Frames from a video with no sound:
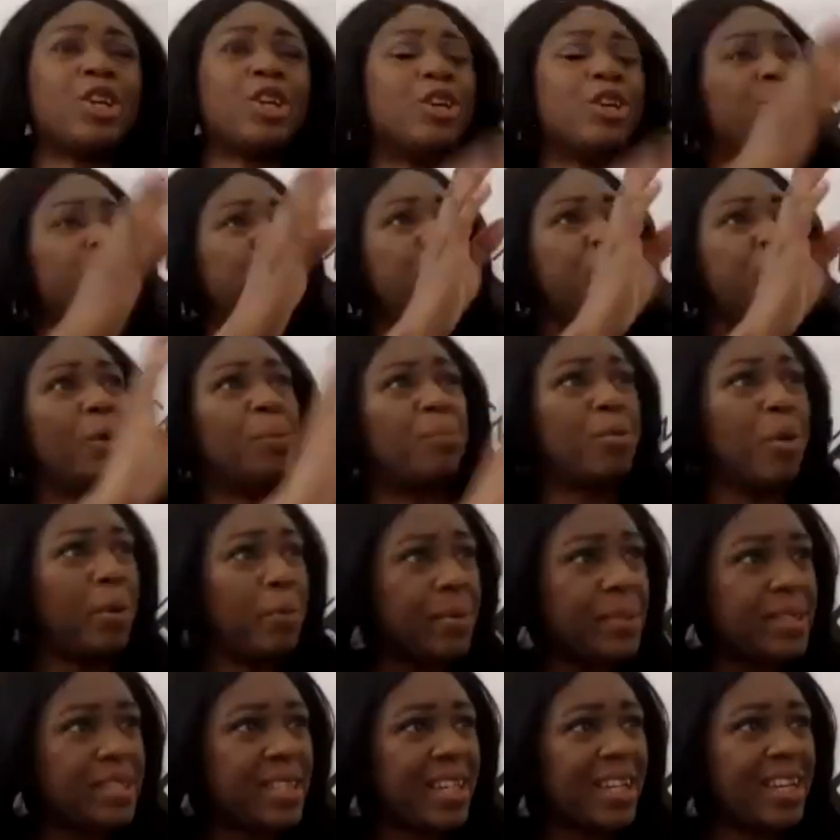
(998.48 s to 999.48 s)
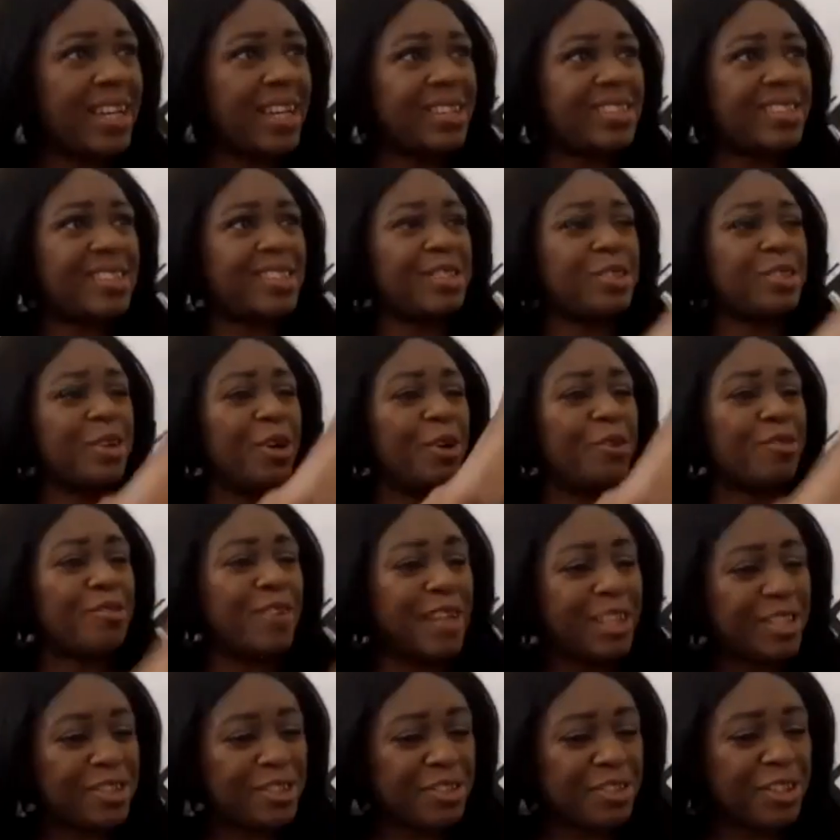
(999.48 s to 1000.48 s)
got property, she's got a
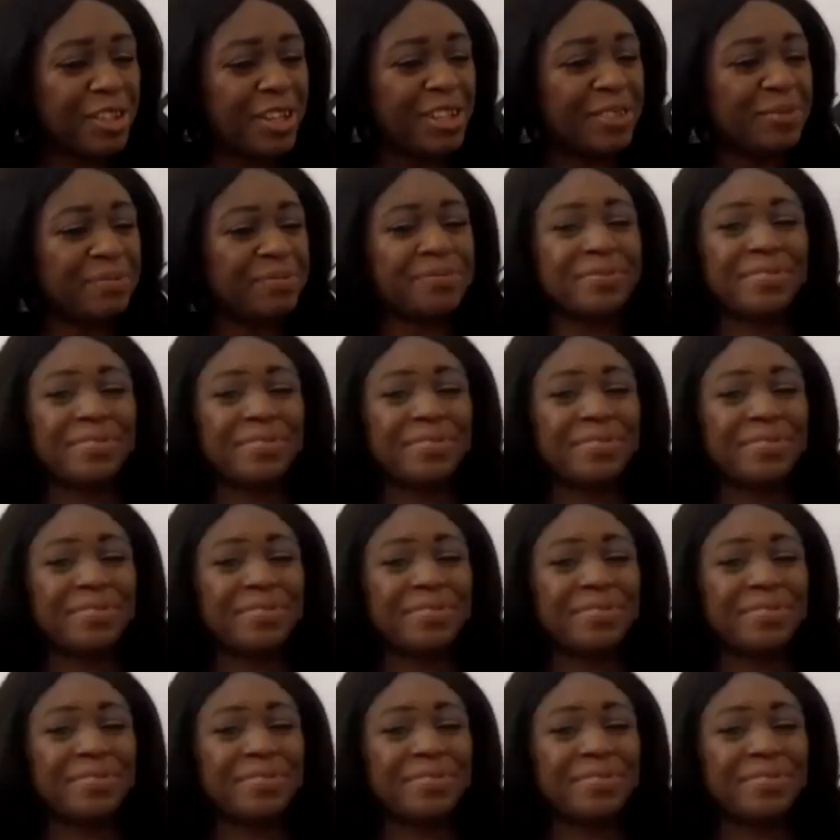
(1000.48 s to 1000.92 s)
restaurant,